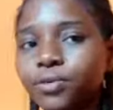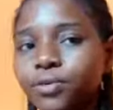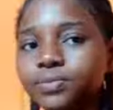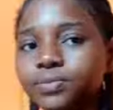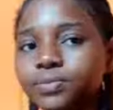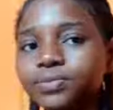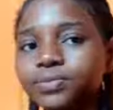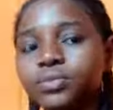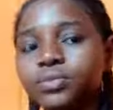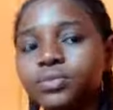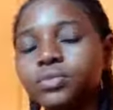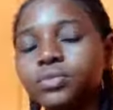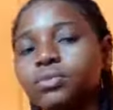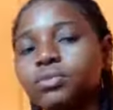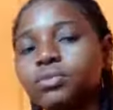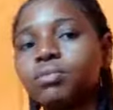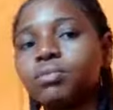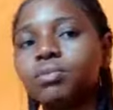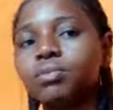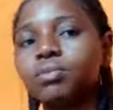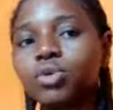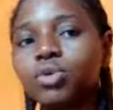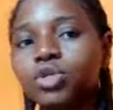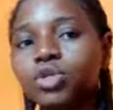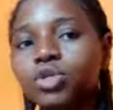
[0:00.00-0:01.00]
put it in book
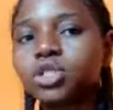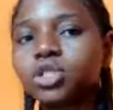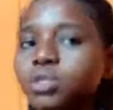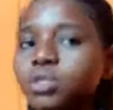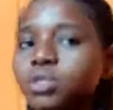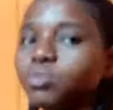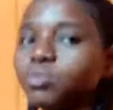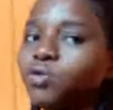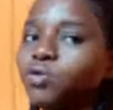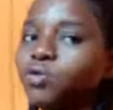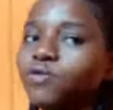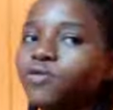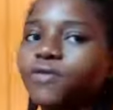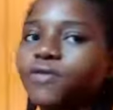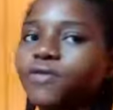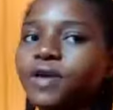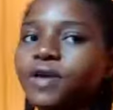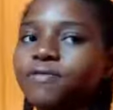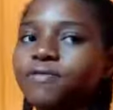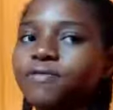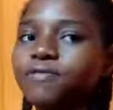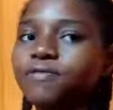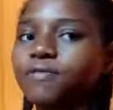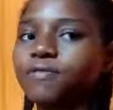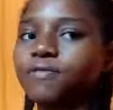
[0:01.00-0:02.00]
5 and
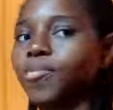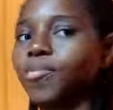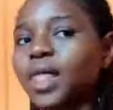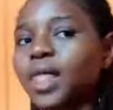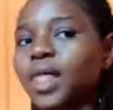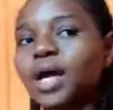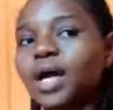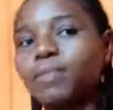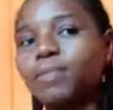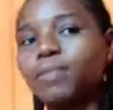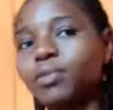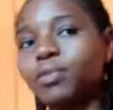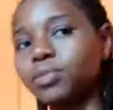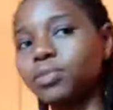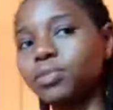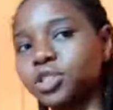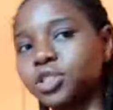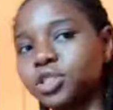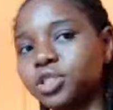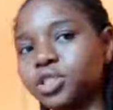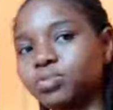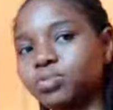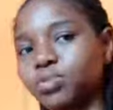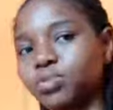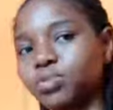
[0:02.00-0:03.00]
publish book 5.
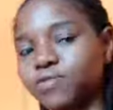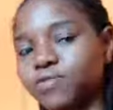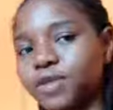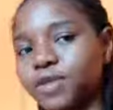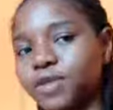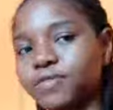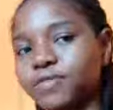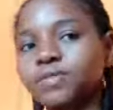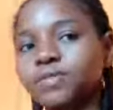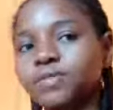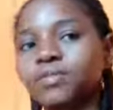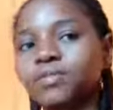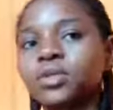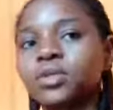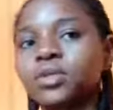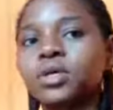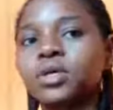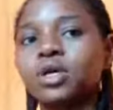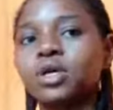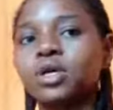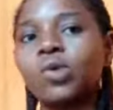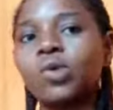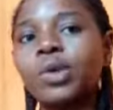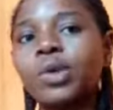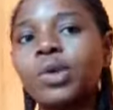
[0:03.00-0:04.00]
When people read book
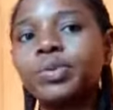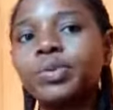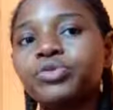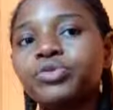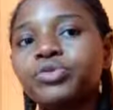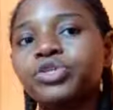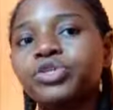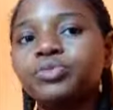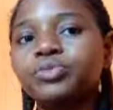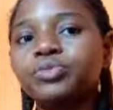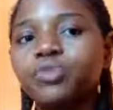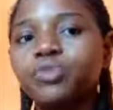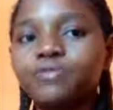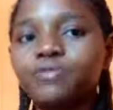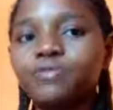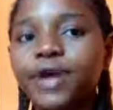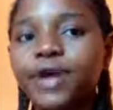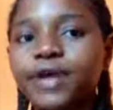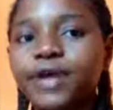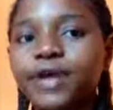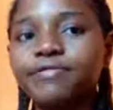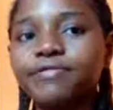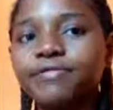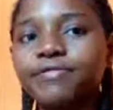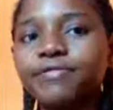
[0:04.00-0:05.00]
5, they see a sample
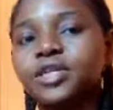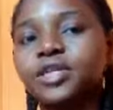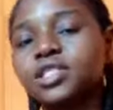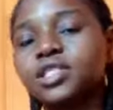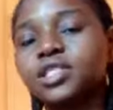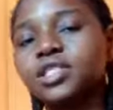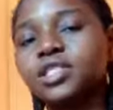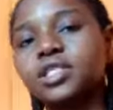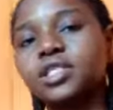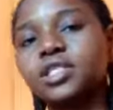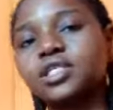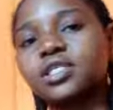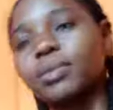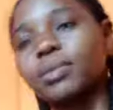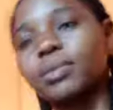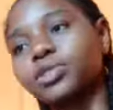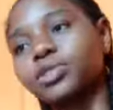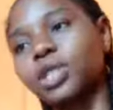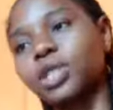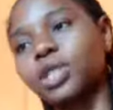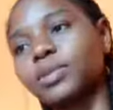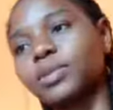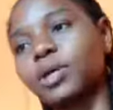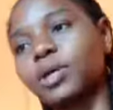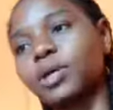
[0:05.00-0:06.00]
chapter of book
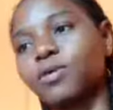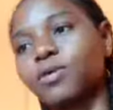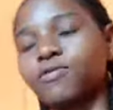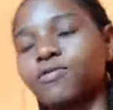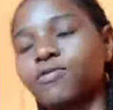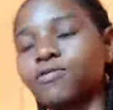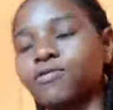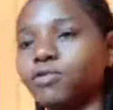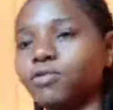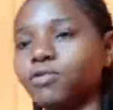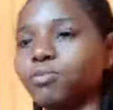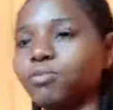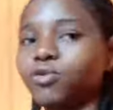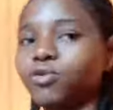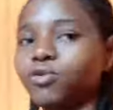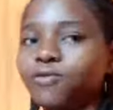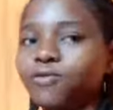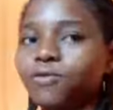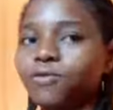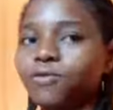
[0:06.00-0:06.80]
4 or book 3